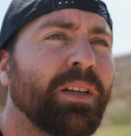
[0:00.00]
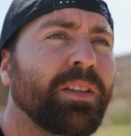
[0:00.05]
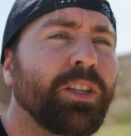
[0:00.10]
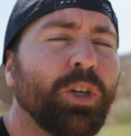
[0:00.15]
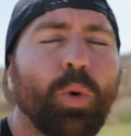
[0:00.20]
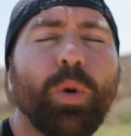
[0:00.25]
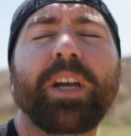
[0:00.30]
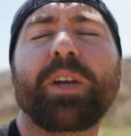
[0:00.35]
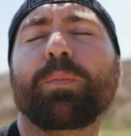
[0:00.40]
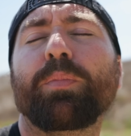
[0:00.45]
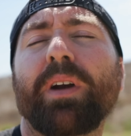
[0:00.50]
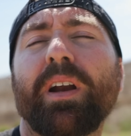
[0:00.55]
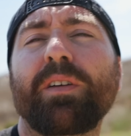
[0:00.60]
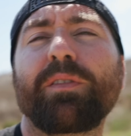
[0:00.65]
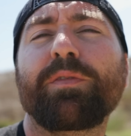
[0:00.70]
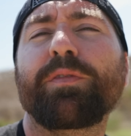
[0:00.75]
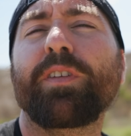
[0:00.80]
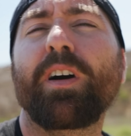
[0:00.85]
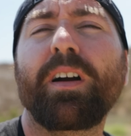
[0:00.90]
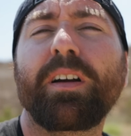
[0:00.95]
The quick brown
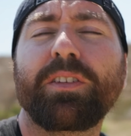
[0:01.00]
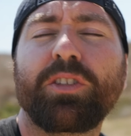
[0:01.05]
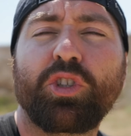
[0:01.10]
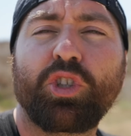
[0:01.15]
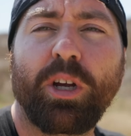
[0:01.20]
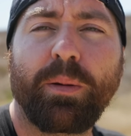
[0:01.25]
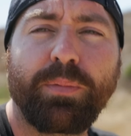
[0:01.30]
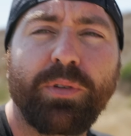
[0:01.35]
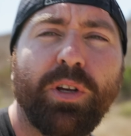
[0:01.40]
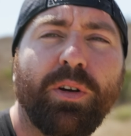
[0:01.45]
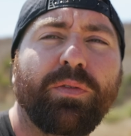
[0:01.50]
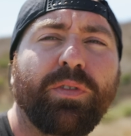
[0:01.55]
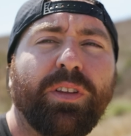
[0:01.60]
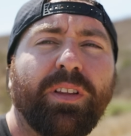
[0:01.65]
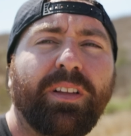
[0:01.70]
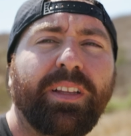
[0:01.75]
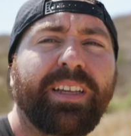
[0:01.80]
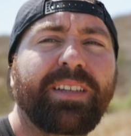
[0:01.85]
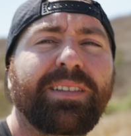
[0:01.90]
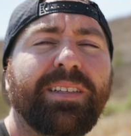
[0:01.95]
fox jumps
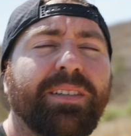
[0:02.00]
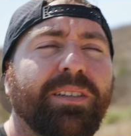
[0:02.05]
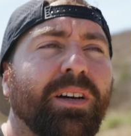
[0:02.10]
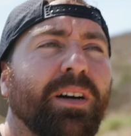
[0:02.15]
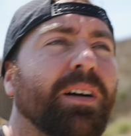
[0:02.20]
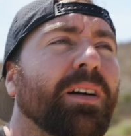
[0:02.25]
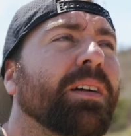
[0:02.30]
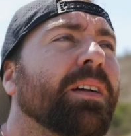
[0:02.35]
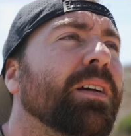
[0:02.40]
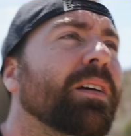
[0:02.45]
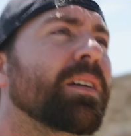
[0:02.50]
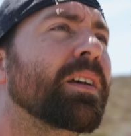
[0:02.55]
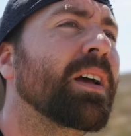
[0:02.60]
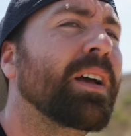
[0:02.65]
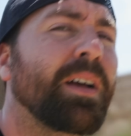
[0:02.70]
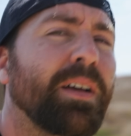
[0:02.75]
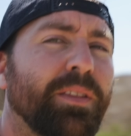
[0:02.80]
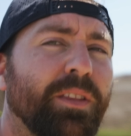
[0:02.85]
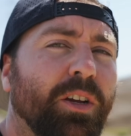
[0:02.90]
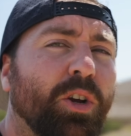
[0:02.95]
over the lazy dog.
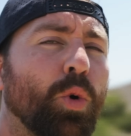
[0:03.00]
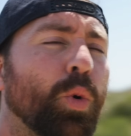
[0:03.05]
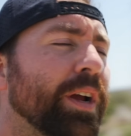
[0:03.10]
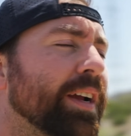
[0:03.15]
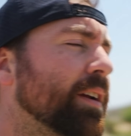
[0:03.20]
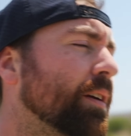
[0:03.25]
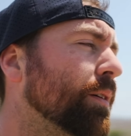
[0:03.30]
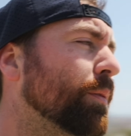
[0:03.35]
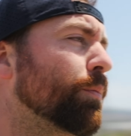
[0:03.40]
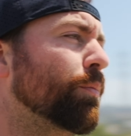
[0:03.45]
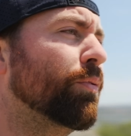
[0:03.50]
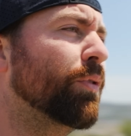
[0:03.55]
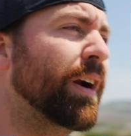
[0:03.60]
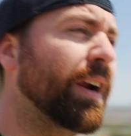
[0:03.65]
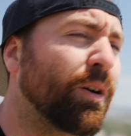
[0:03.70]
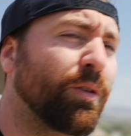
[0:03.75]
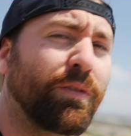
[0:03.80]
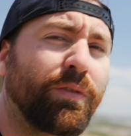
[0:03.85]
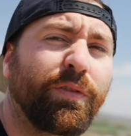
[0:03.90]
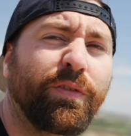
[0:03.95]
The quick
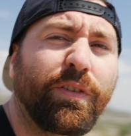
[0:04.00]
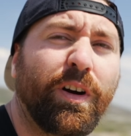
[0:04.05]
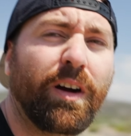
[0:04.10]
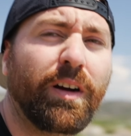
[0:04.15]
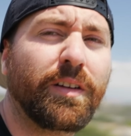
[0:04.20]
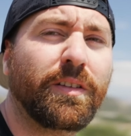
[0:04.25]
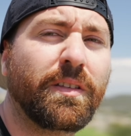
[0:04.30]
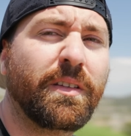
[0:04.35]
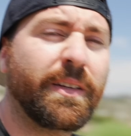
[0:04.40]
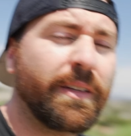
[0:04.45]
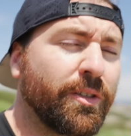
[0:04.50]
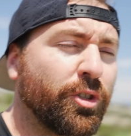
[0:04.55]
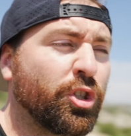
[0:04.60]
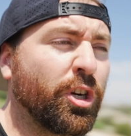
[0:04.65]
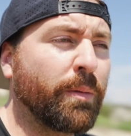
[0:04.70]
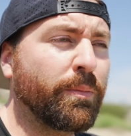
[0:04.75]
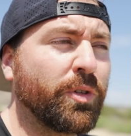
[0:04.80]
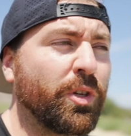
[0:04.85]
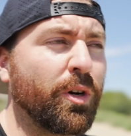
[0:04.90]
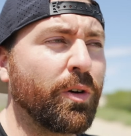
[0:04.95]
brown fox
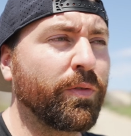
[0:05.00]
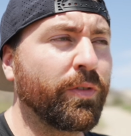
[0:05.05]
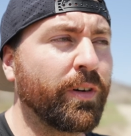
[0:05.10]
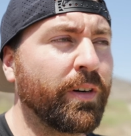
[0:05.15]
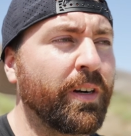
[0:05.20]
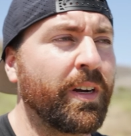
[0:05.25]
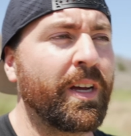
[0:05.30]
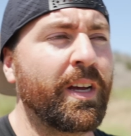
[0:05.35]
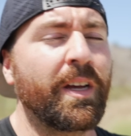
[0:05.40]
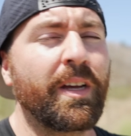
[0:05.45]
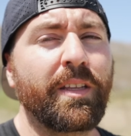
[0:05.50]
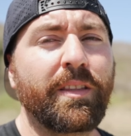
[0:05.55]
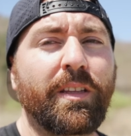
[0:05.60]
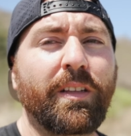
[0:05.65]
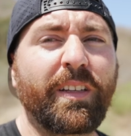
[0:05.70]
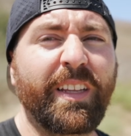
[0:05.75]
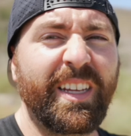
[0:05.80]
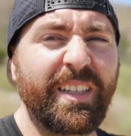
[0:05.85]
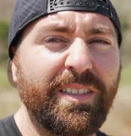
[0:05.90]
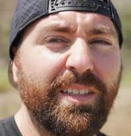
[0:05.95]
jumps over the
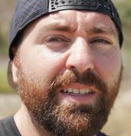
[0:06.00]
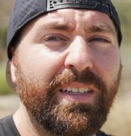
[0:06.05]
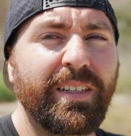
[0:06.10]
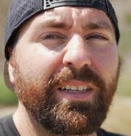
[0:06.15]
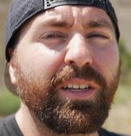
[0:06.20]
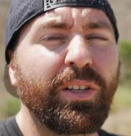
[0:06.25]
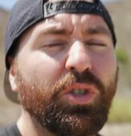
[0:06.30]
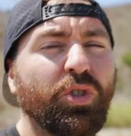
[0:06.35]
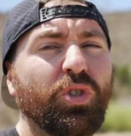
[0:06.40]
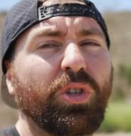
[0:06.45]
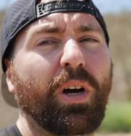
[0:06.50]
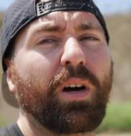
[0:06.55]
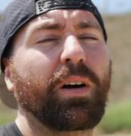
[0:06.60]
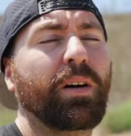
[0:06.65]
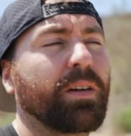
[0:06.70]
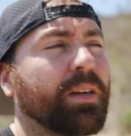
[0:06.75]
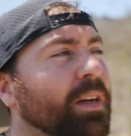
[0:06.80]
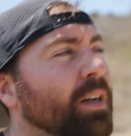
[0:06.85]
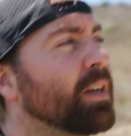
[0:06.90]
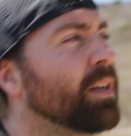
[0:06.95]
lazy
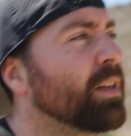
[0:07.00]
dog.